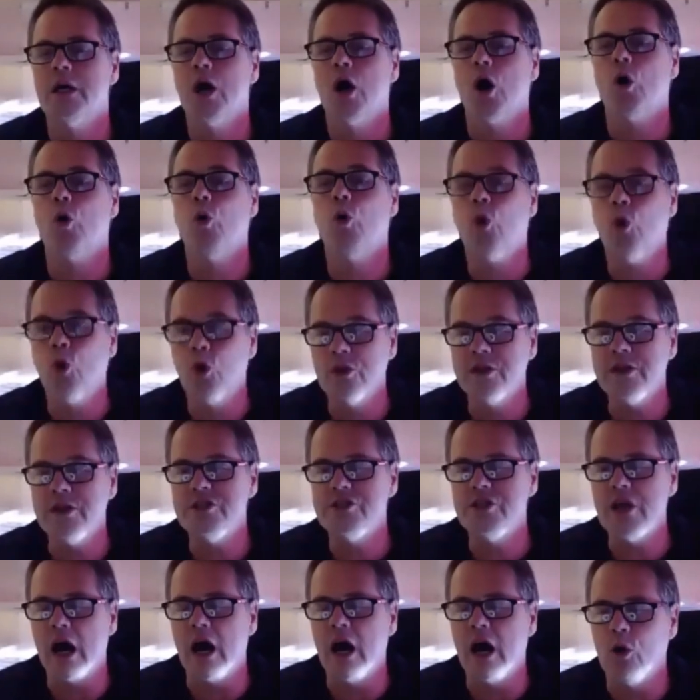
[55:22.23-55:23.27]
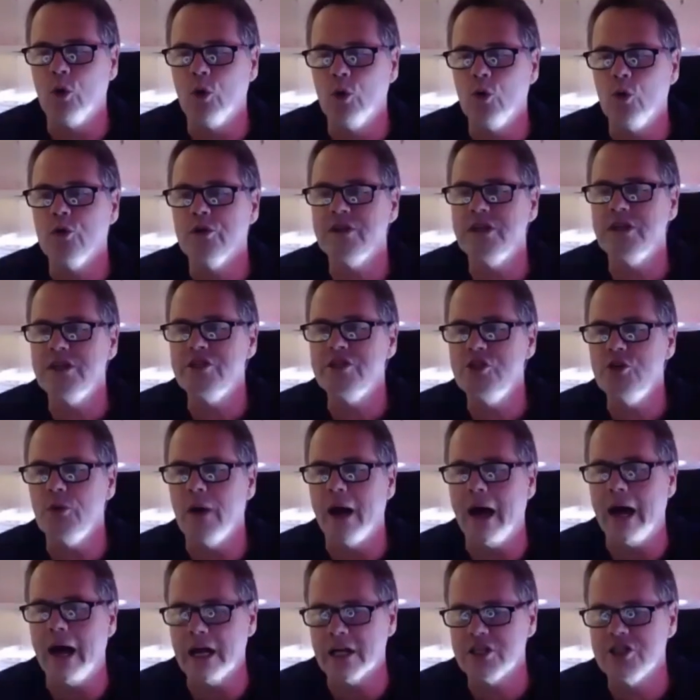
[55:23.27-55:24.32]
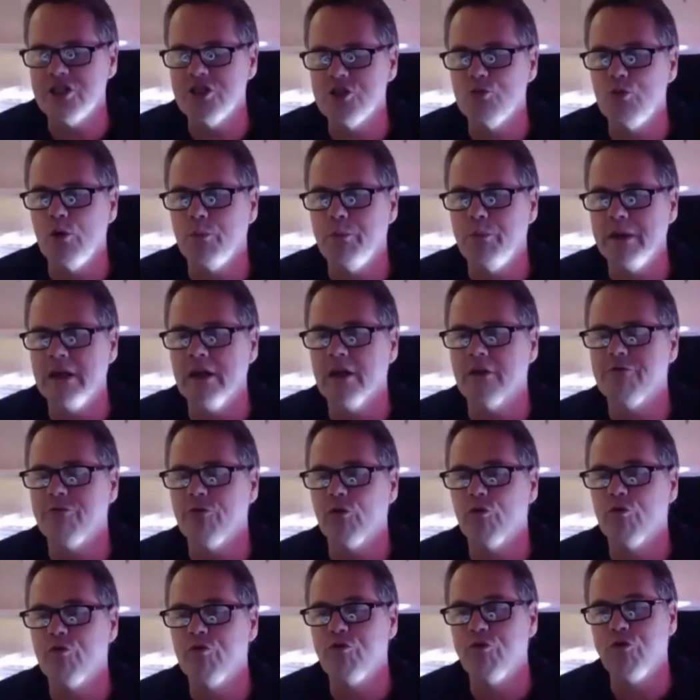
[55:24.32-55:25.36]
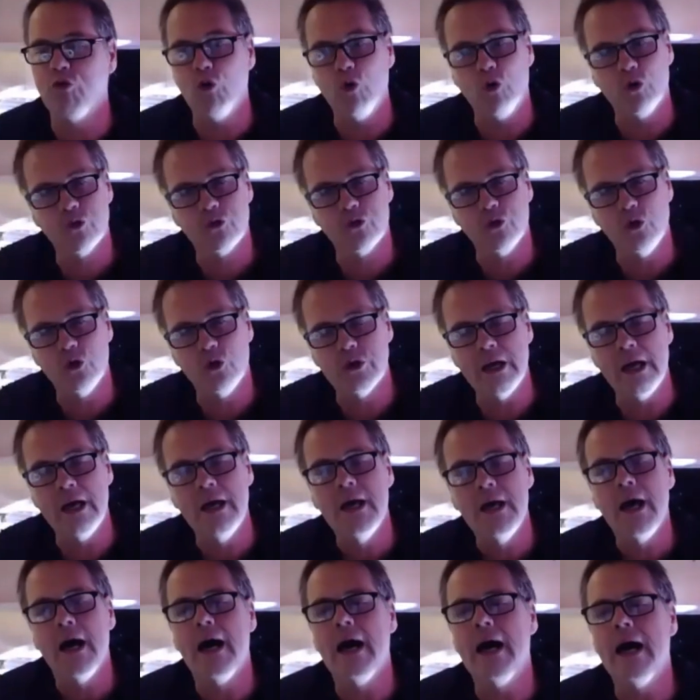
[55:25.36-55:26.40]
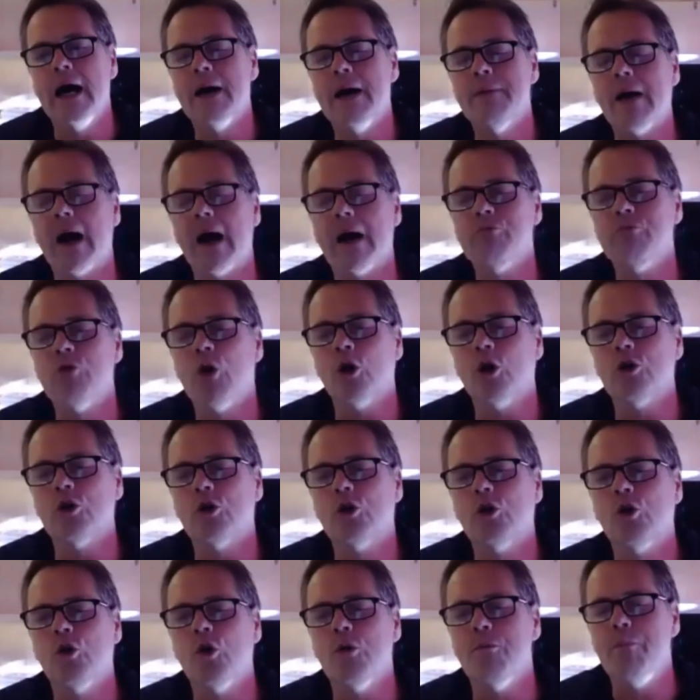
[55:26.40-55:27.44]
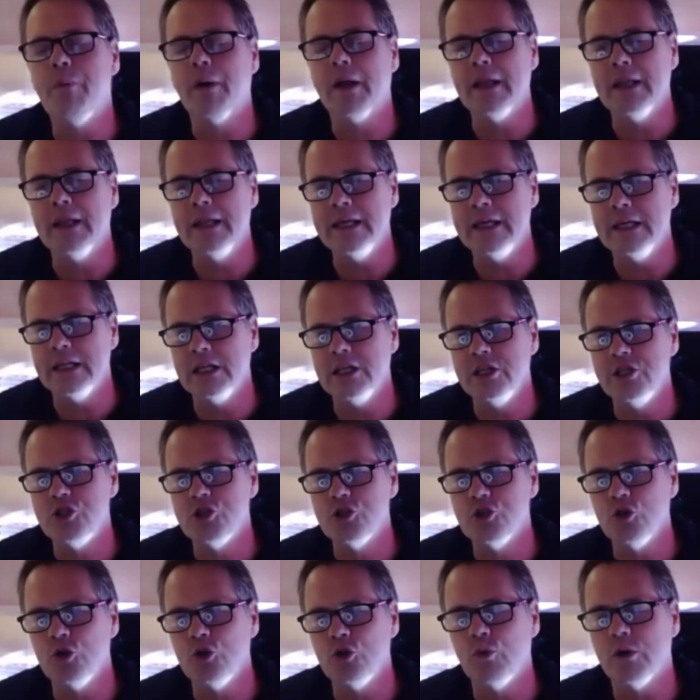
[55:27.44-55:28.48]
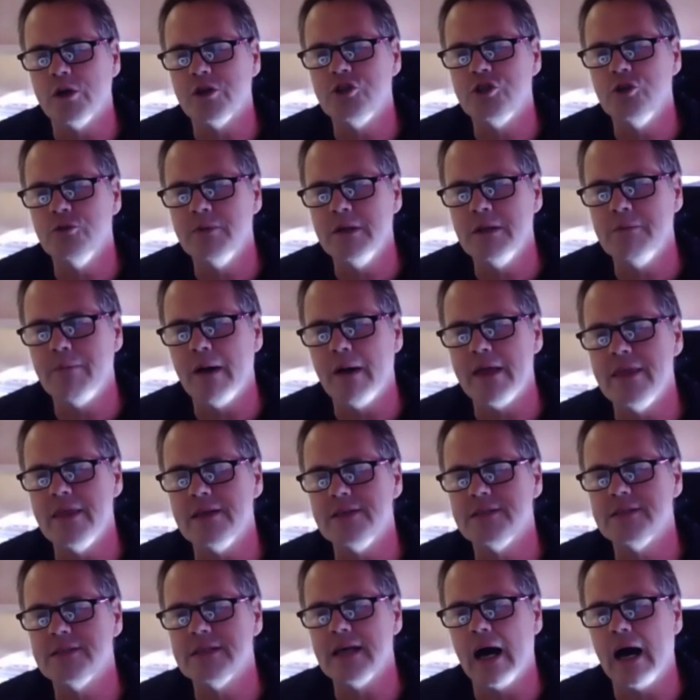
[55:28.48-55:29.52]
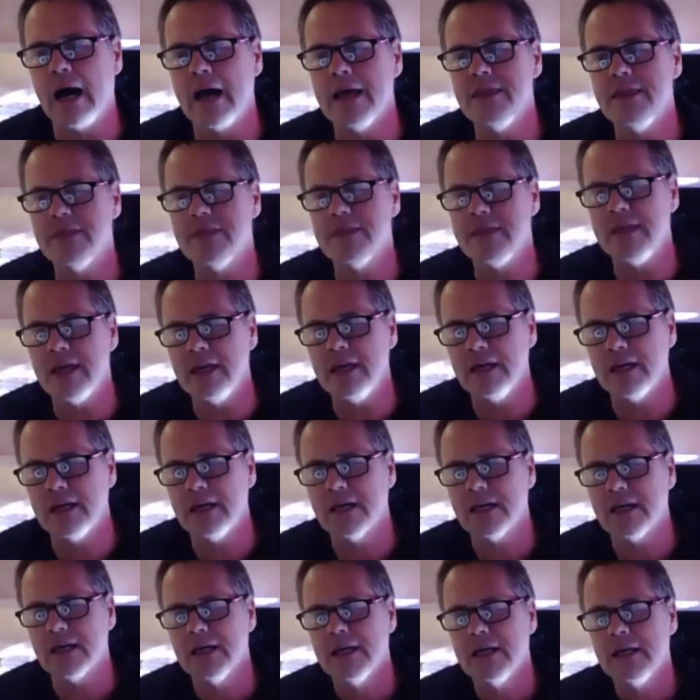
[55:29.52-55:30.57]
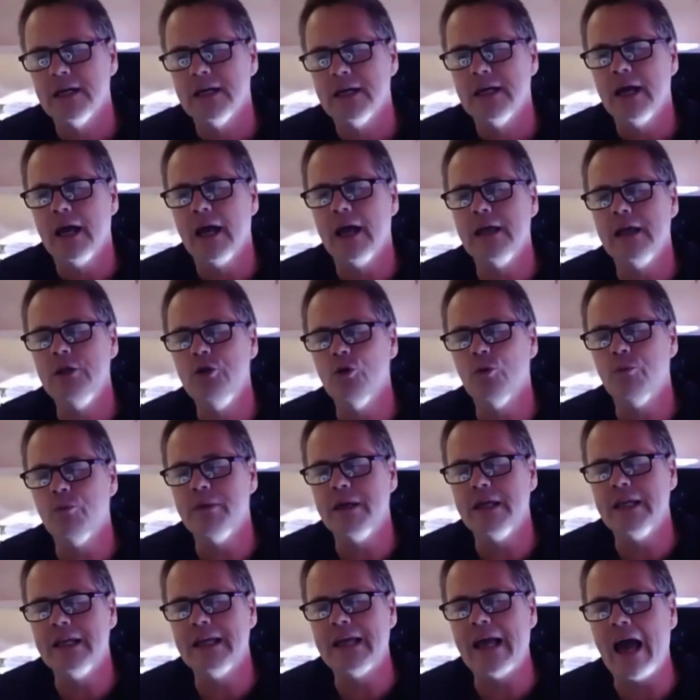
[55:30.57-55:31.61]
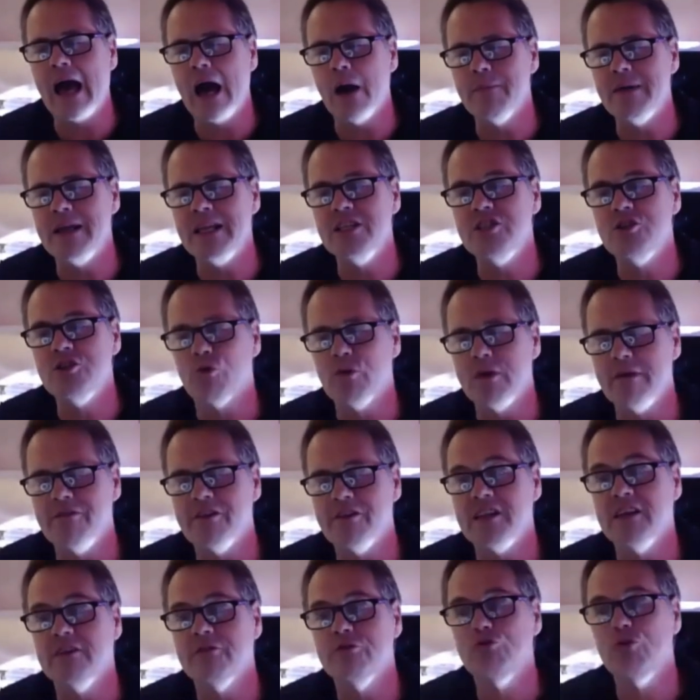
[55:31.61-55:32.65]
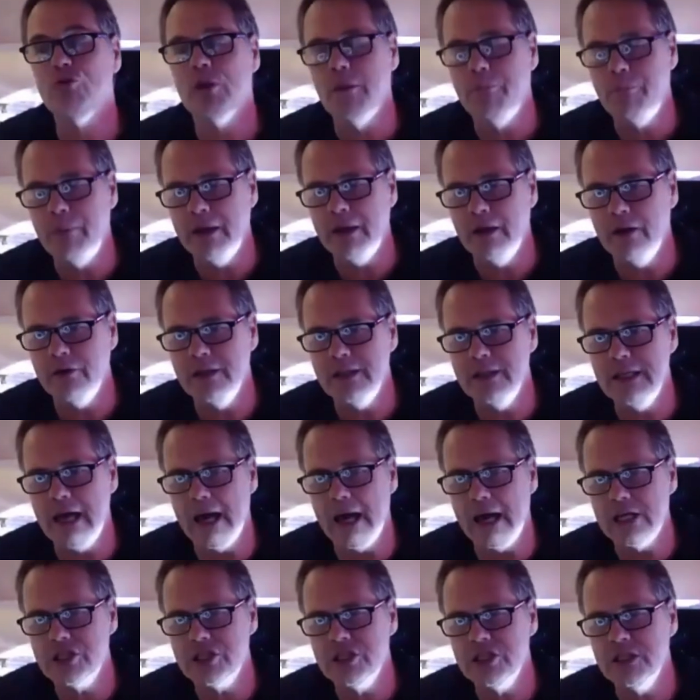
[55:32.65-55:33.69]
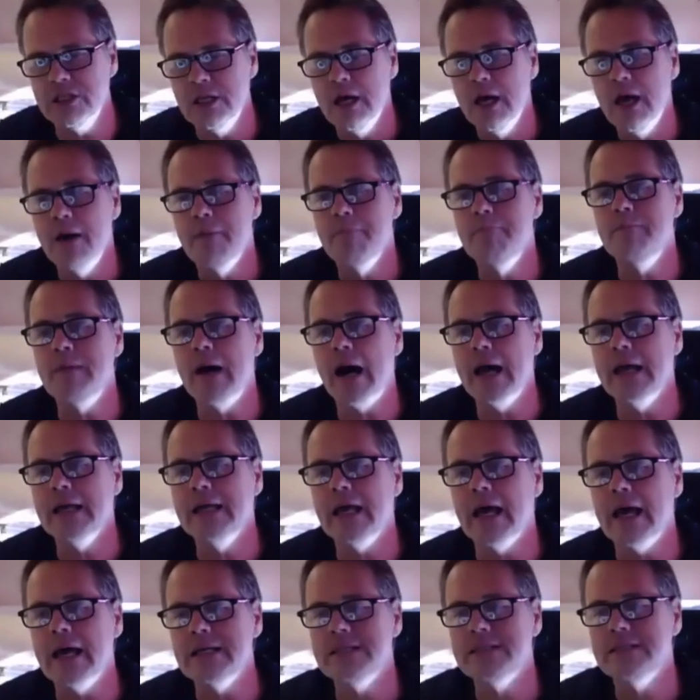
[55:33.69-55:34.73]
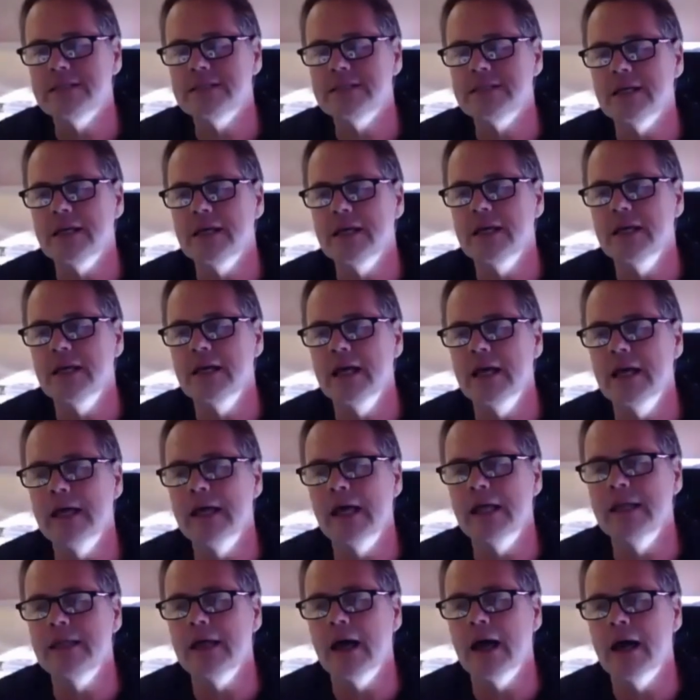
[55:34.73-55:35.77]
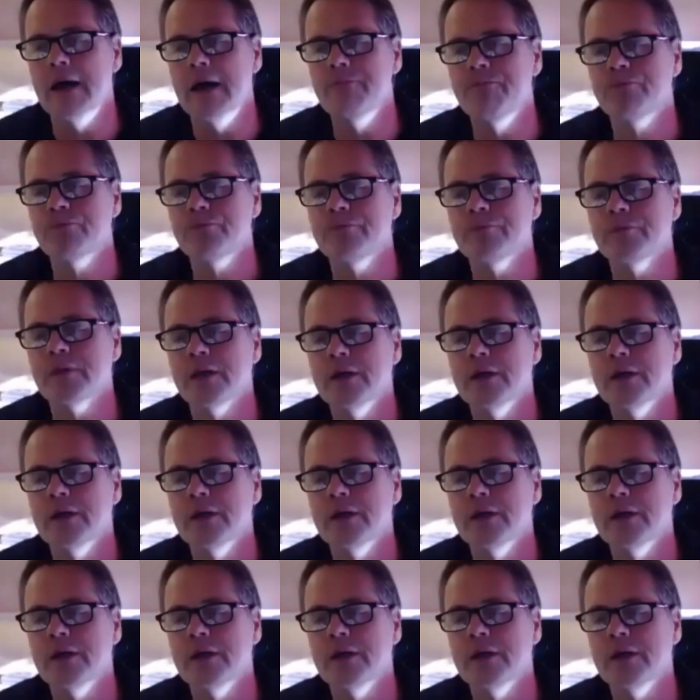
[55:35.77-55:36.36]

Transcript: all these are uh, all these new actions will be of fourth order. Um, I'm not completely sure what you mean by this. I think you're meaning how many derivatives will appear in the action. My guess, uh, um,